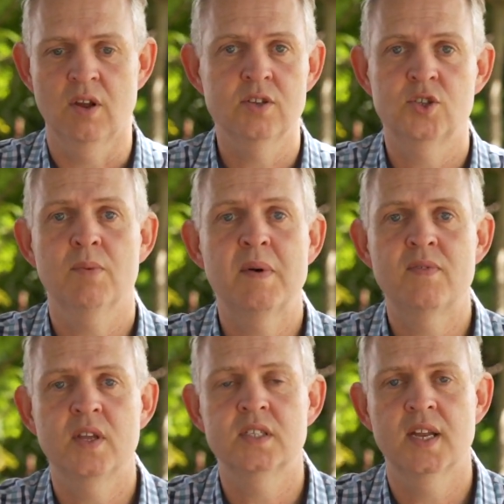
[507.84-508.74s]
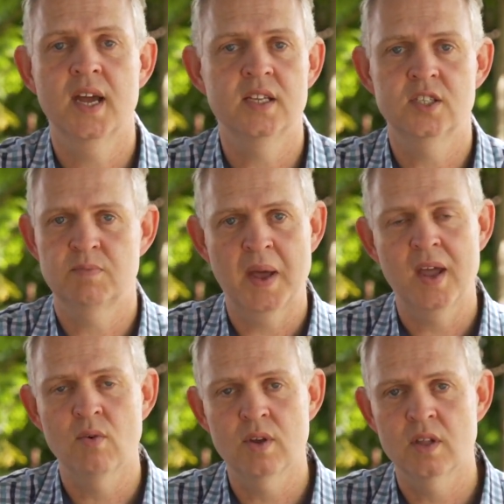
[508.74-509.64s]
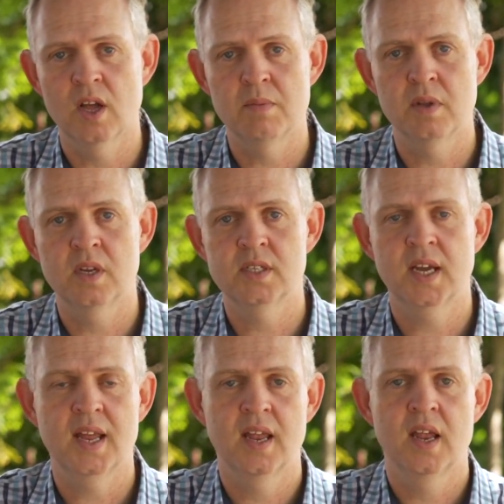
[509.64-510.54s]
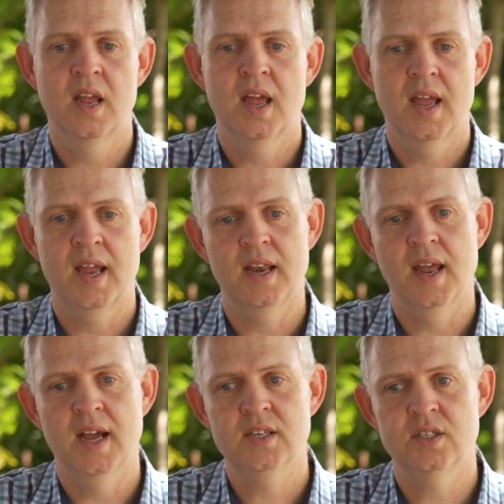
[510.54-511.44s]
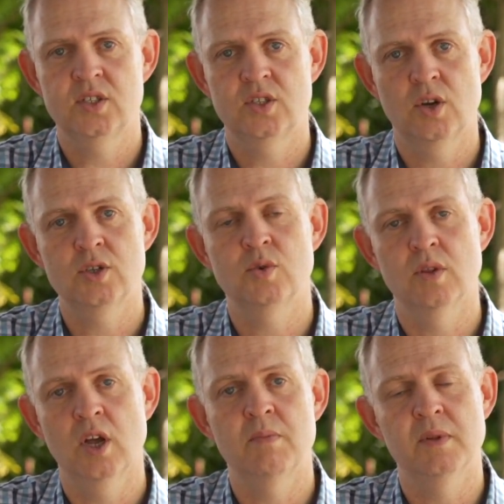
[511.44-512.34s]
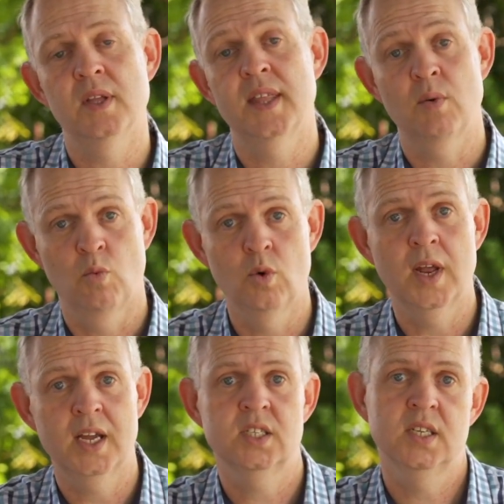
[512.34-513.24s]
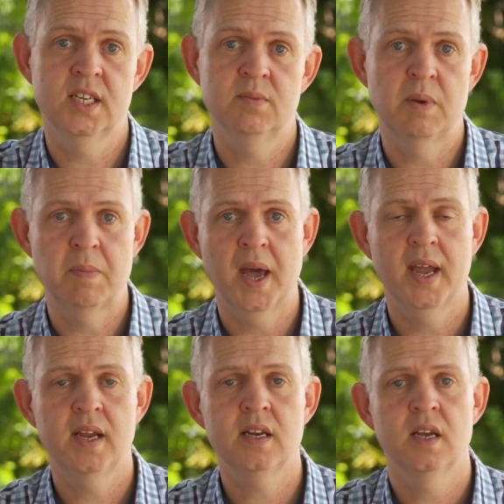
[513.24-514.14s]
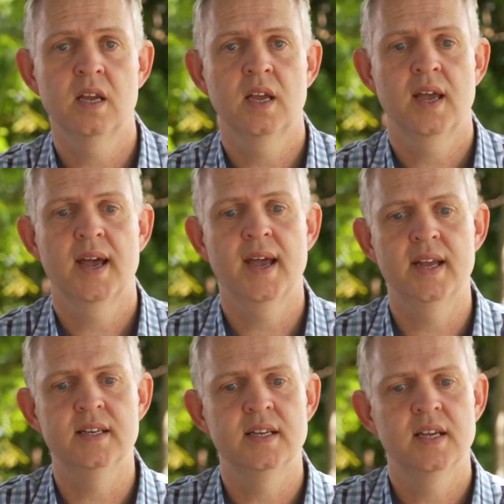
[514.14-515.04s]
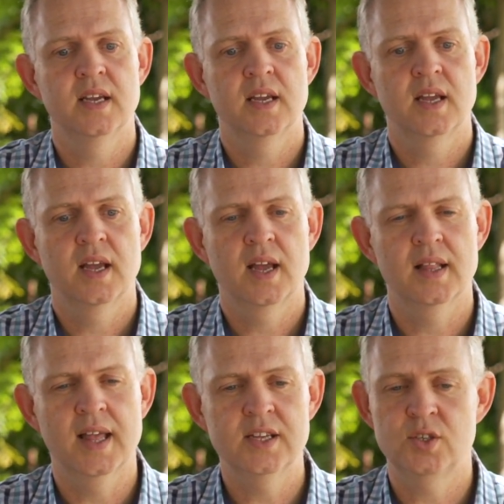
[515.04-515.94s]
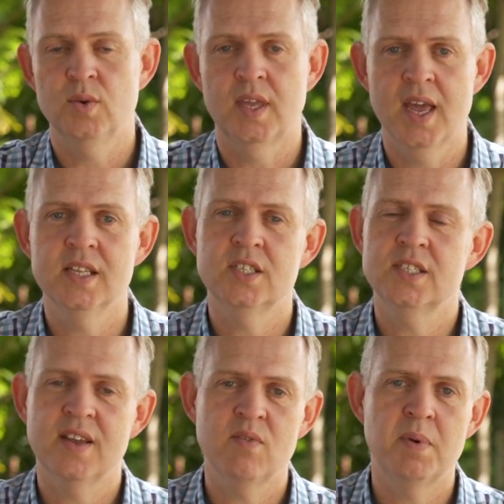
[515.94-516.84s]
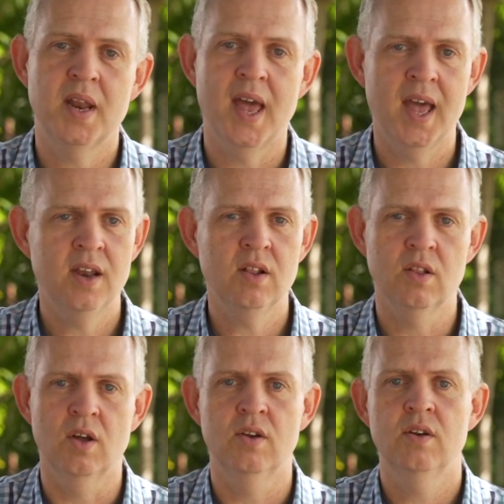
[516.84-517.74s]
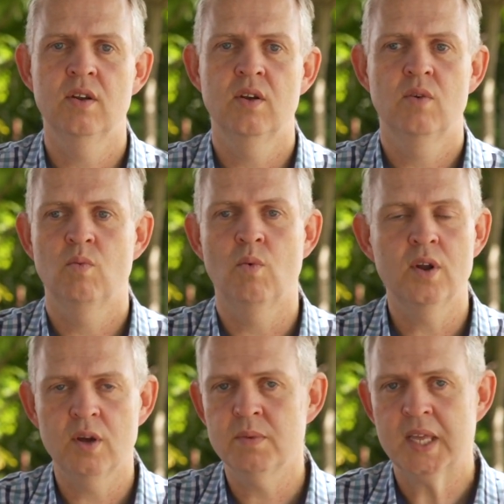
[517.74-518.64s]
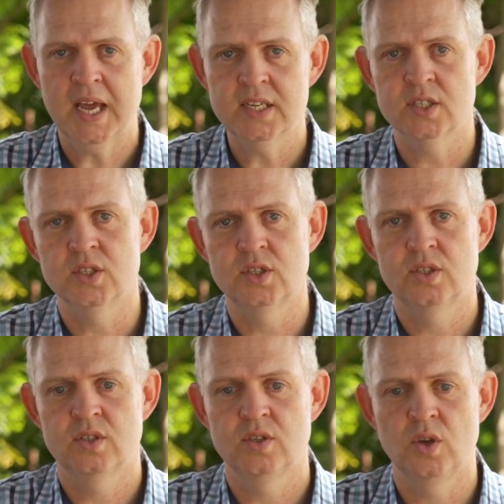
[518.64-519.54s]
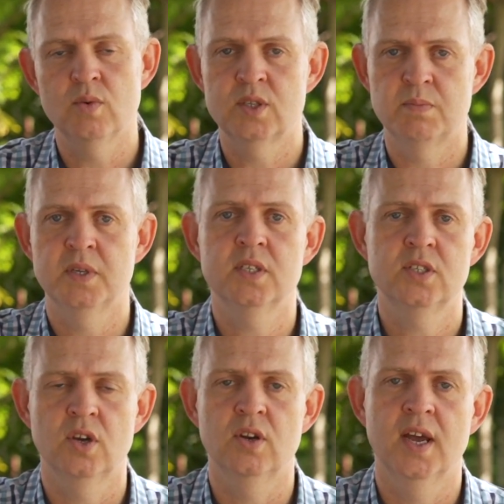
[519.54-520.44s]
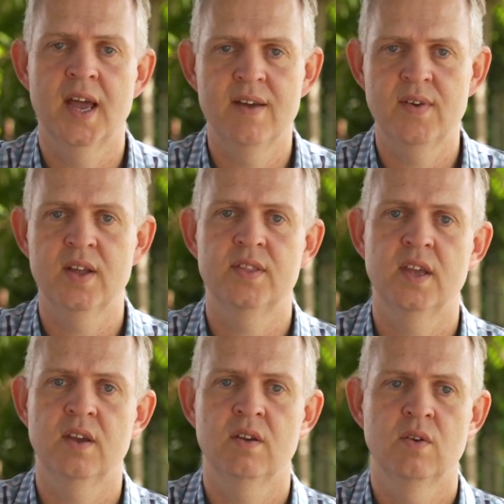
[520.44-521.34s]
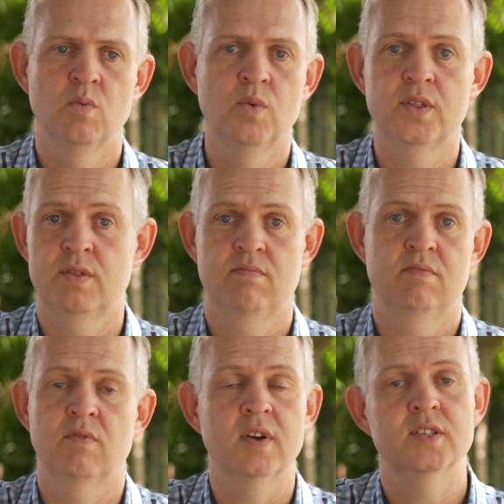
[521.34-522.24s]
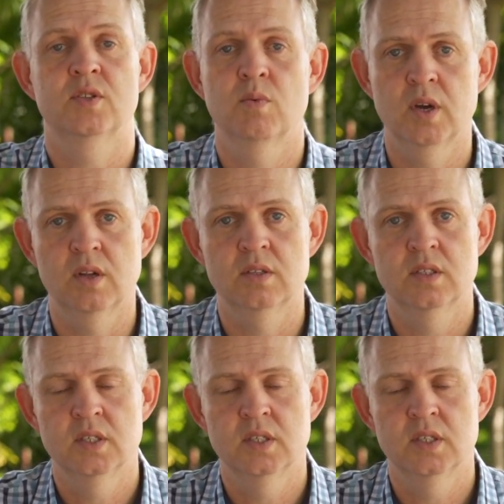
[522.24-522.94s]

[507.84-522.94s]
stop everything today and just pay all your liabilities out, it actually shows you a liability that would actually need to be paid and allows you again just to have a better handle on what obligations you as a business owner have out there with the rest of the world.